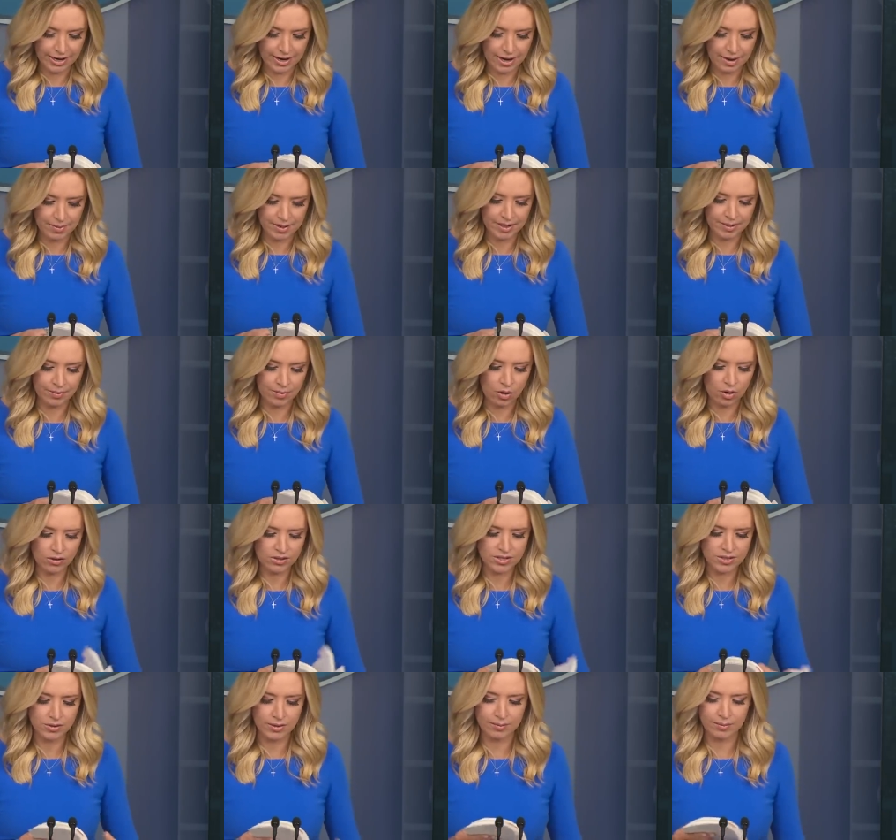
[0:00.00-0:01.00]
Um, and I'm
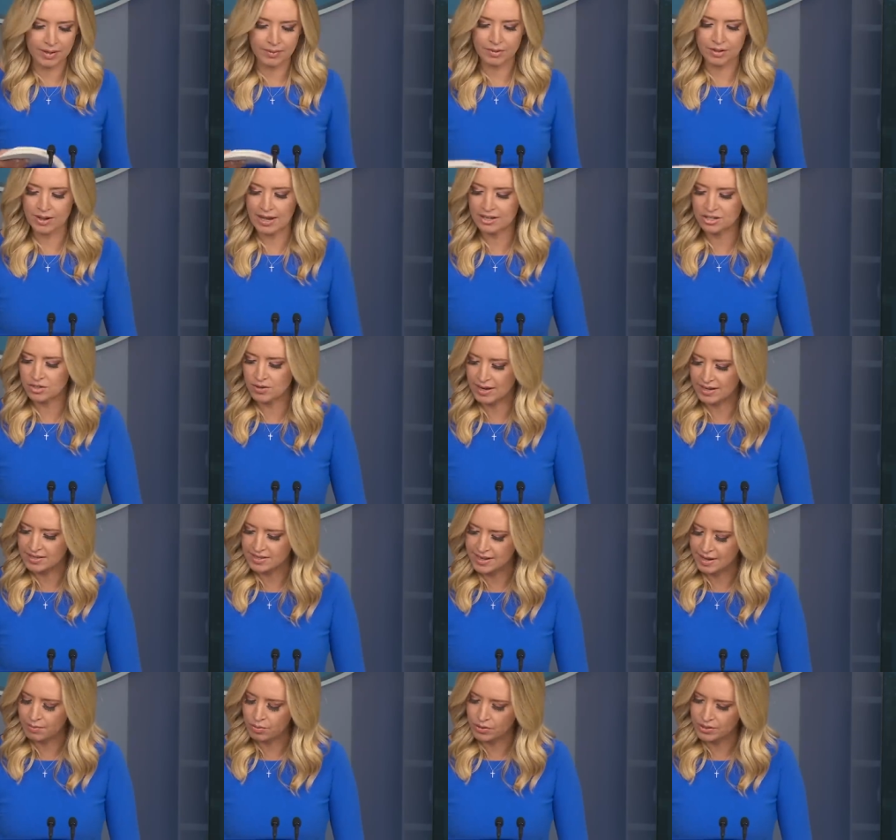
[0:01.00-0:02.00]
also, I'm, I'm, glad you asked
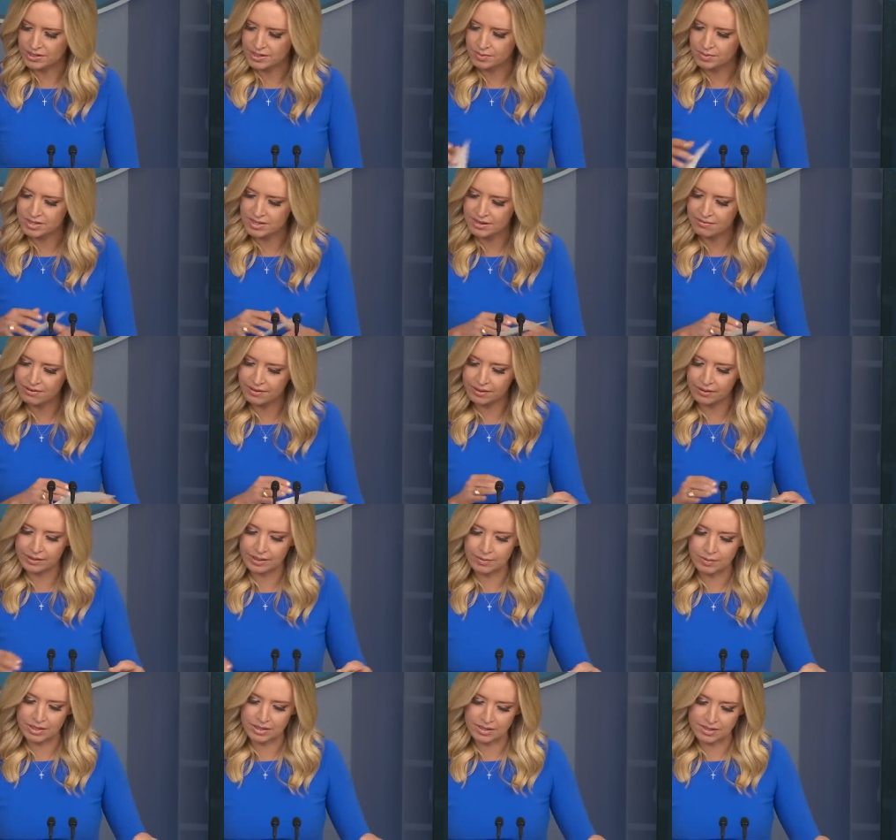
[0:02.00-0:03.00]
that point
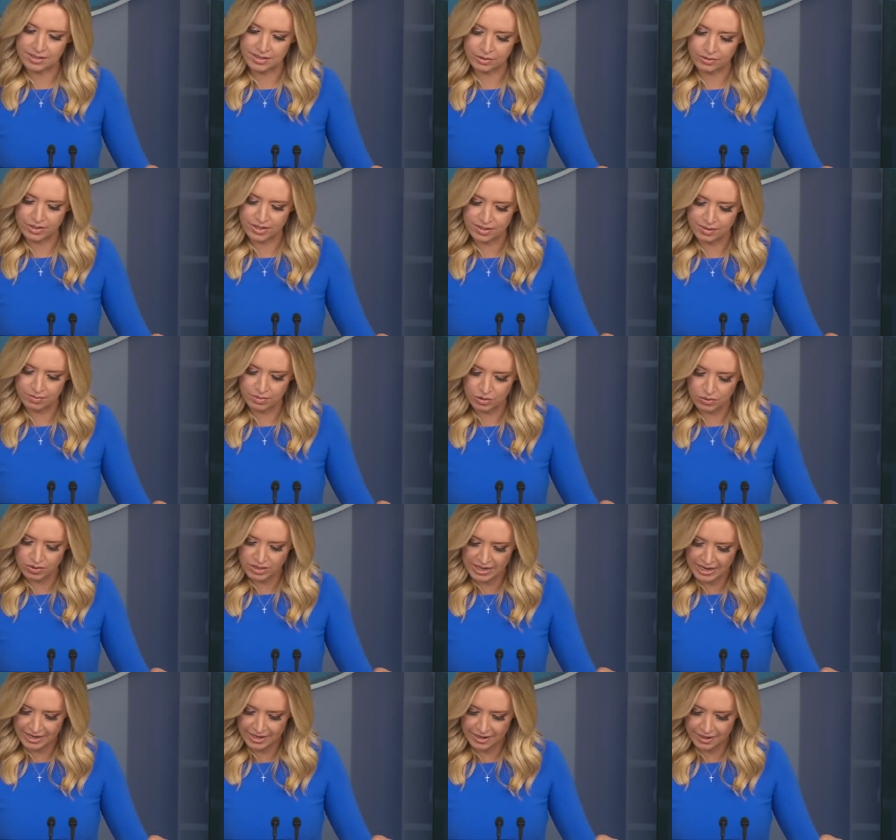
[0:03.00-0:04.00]
specifically because there was some new
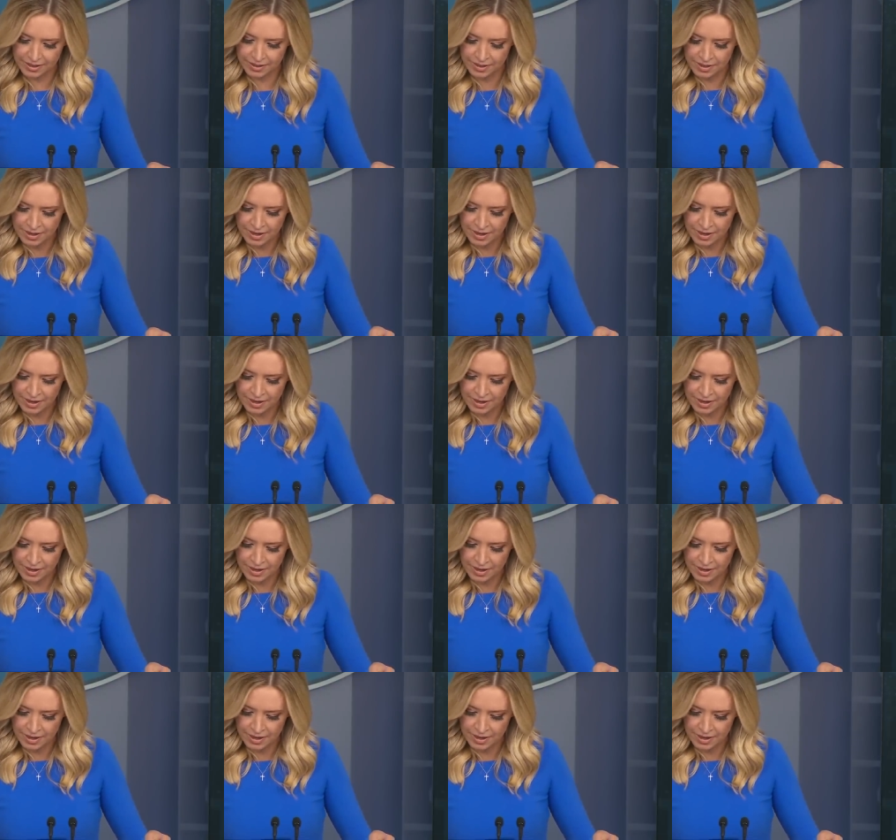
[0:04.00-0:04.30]
data